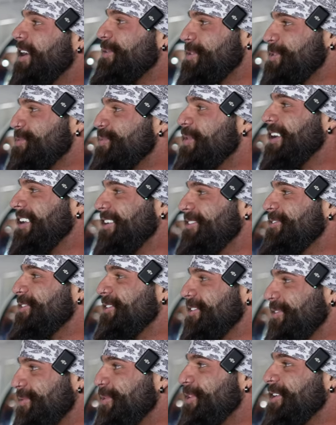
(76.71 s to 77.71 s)
I was waiting for
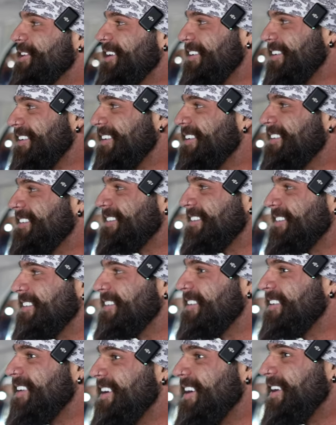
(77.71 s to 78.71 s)
the workout.
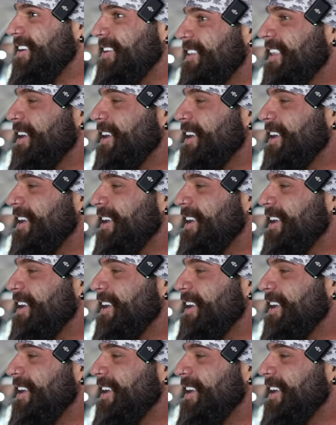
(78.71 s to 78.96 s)
Yeah, sweet.